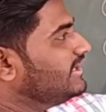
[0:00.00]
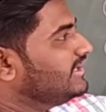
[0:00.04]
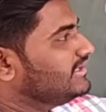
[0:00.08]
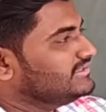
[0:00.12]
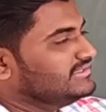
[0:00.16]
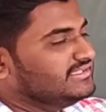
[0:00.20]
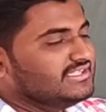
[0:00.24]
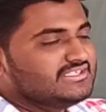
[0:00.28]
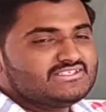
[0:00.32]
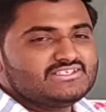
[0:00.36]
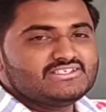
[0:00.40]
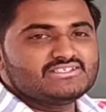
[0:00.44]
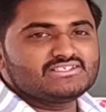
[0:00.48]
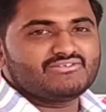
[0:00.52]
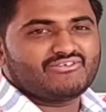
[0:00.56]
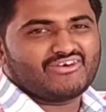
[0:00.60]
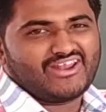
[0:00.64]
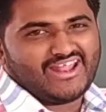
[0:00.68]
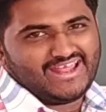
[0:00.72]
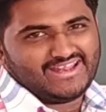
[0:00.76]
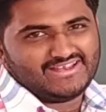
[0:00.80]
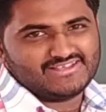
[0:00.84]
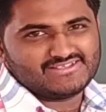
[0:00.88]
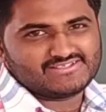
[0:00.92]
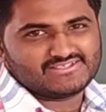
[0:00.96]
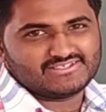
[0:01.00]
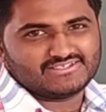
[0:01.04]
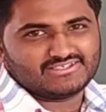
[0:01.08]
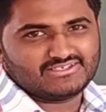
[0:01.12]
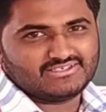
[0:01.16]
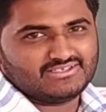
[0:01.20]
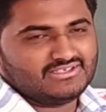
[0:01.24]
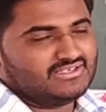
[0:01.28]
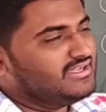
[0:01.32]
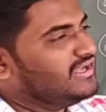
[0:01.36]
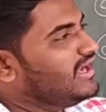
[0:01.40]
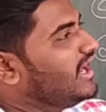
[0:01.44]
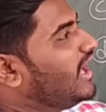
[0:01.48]
This is our answer.
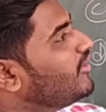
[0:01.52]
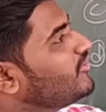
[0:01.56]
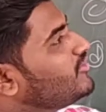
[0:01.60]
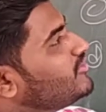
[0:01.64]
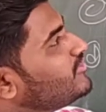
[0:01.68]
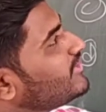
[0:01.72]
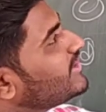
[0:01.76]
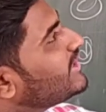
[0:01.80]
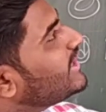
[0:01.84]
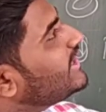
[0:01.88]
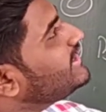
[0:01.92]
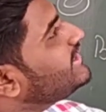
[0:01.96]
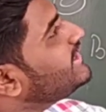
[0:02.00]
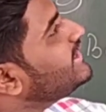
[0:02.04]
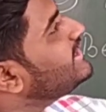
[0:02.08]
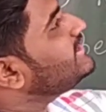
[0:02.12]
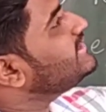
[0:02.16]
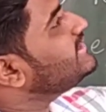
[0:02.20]
How you are getting